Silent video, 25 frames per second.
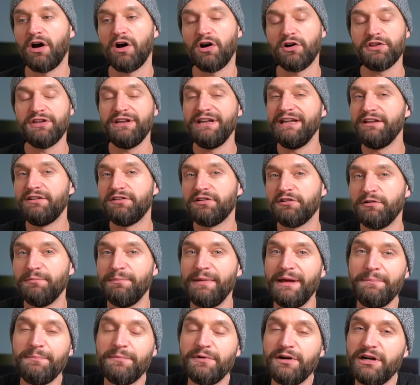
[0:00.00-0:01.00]
all you need to
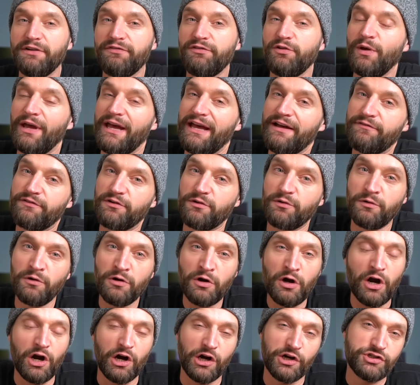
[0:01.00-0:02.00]
remember if you ever
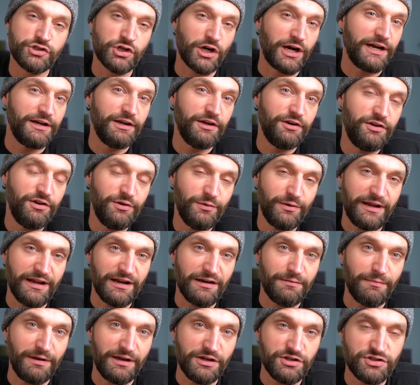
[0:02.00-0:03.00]
are trying to do an
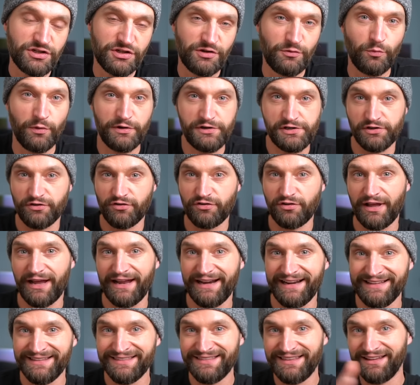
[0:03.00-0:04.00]
animation where you're
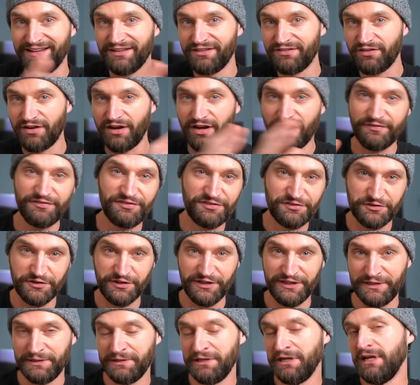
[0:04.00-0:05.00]
sliding things off
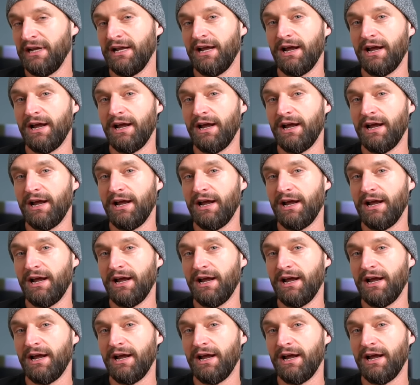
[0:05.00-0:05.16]
screen,